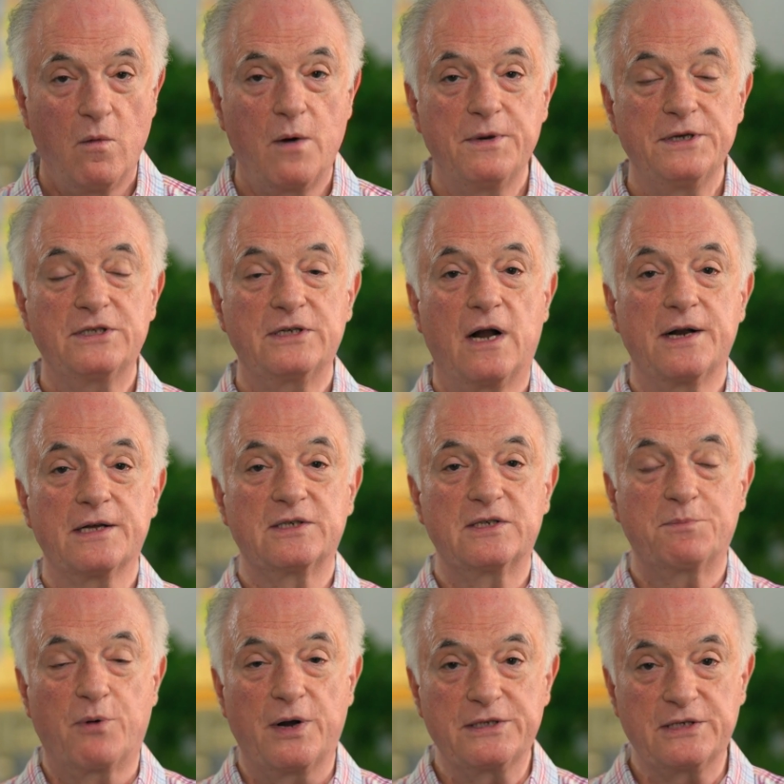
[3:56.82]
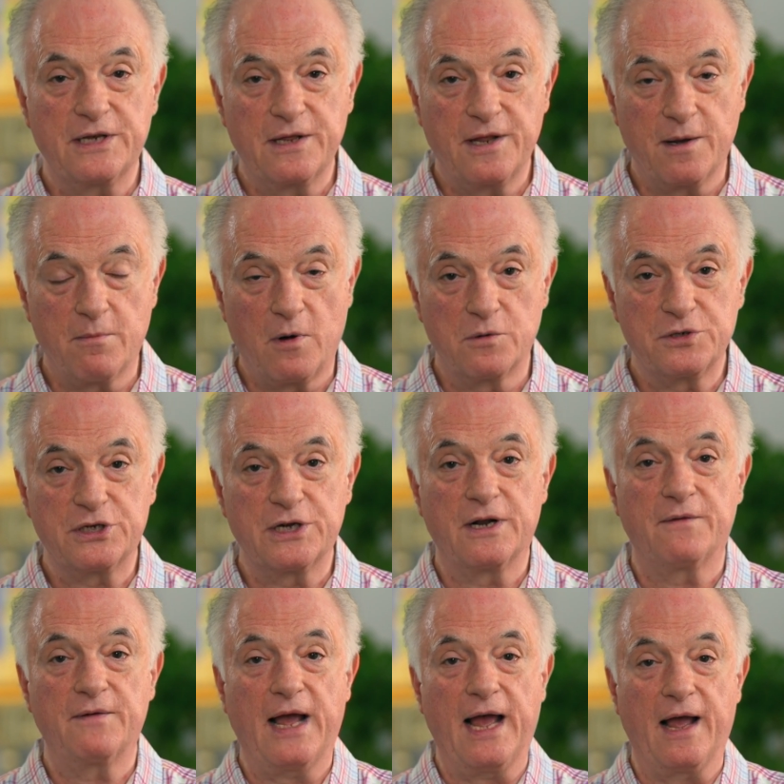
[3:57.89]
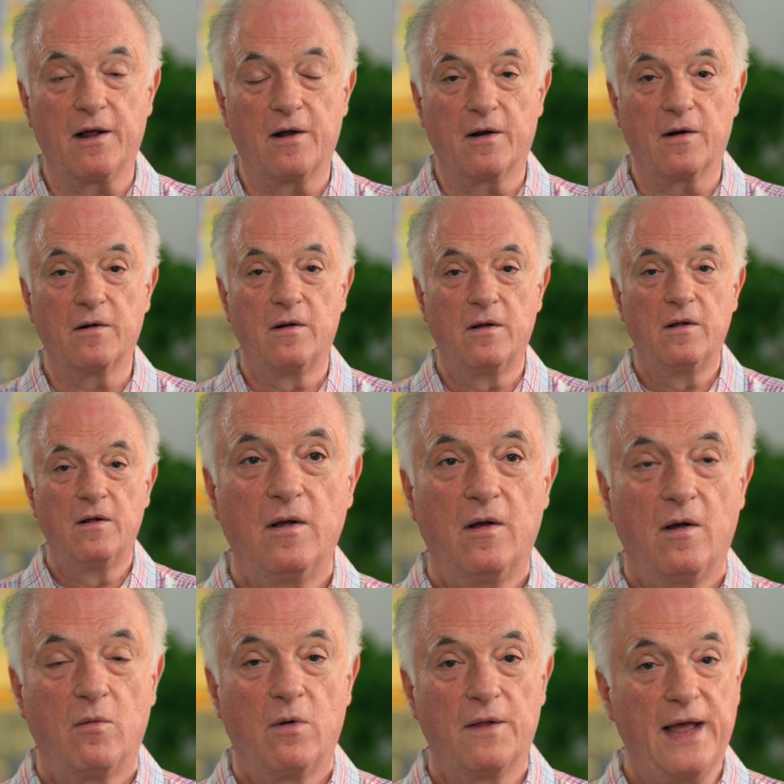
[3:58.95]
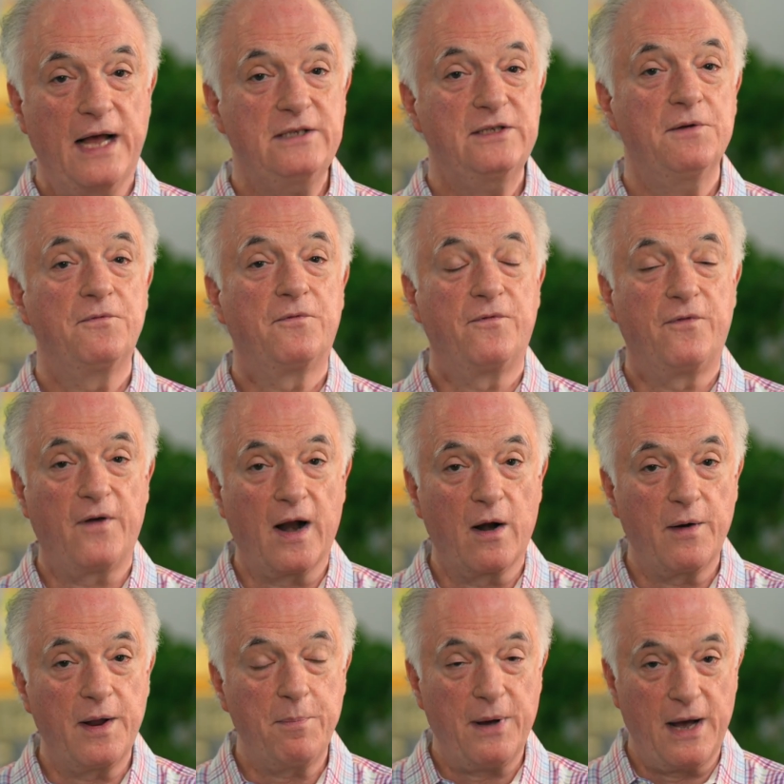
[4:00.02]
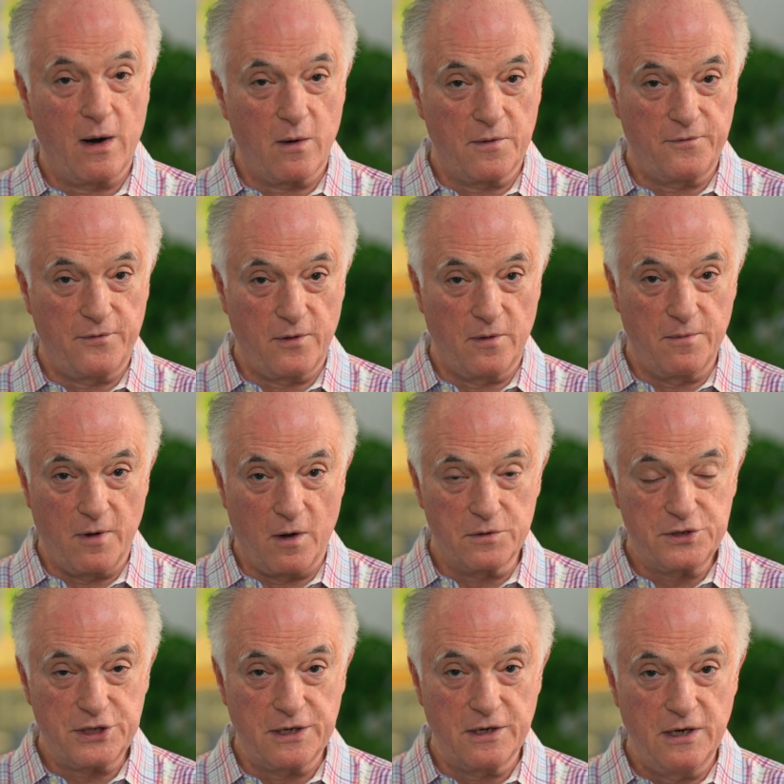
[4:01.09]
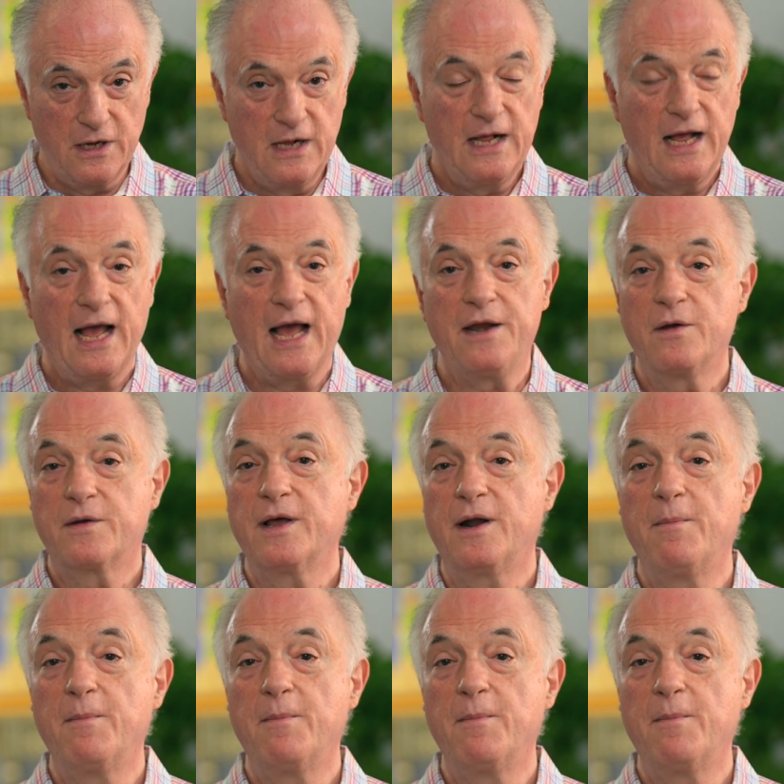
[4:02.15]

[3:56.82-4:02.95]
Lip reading: when we start expressing the emotion of anger? Well, that's a very powerful emotion, and you can